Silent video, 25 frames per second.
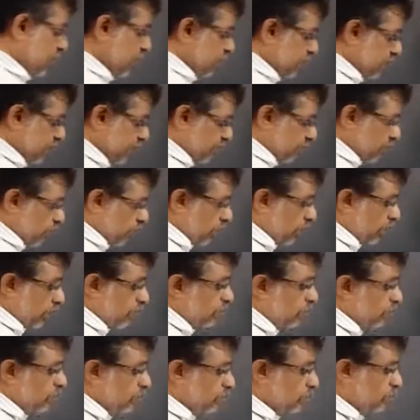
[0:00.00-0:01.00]
is equal
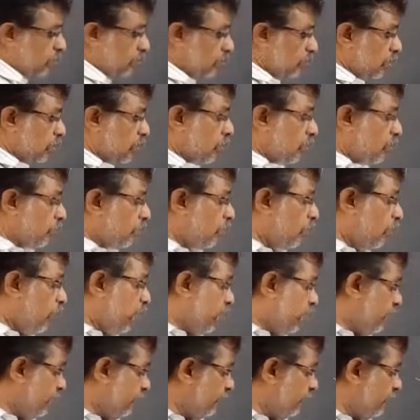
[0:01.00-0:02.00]
to
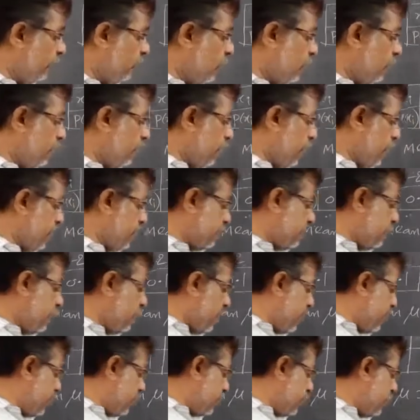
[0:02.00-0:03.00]
0.4 plus
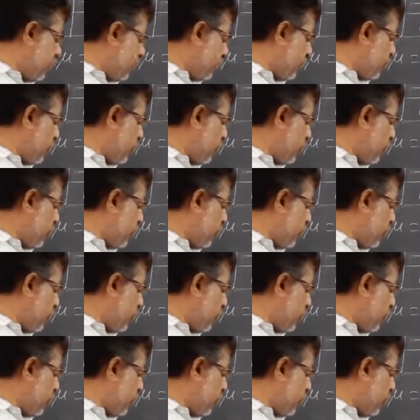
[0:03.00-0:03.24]
0.1,